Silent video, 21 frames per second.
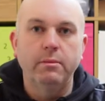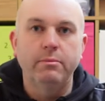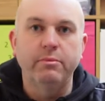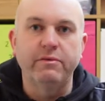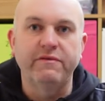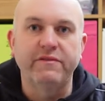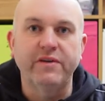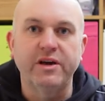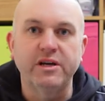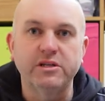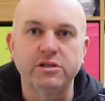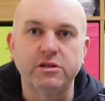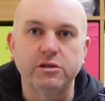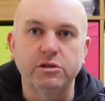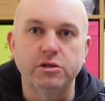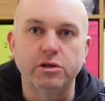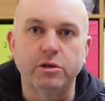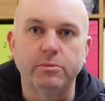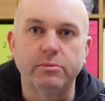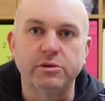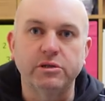professional
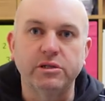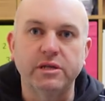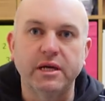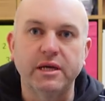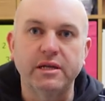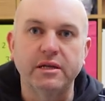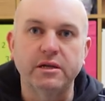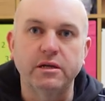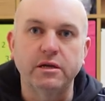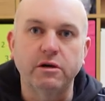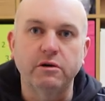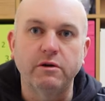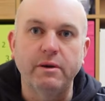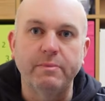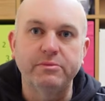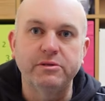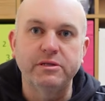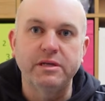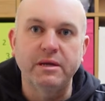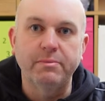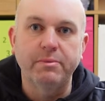double-sided
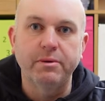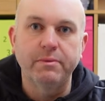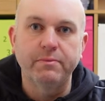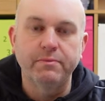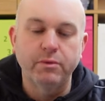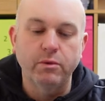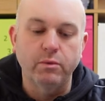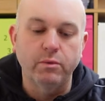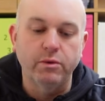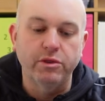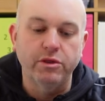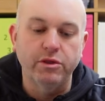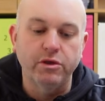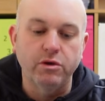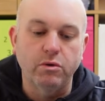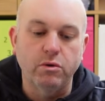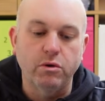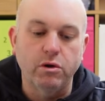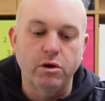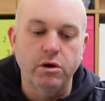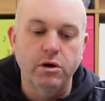grip tape with the
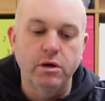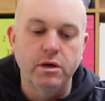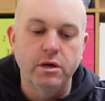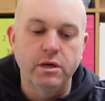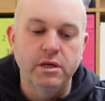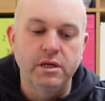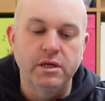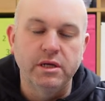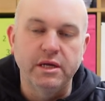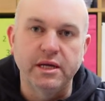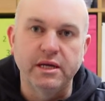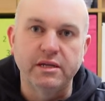order. Uh,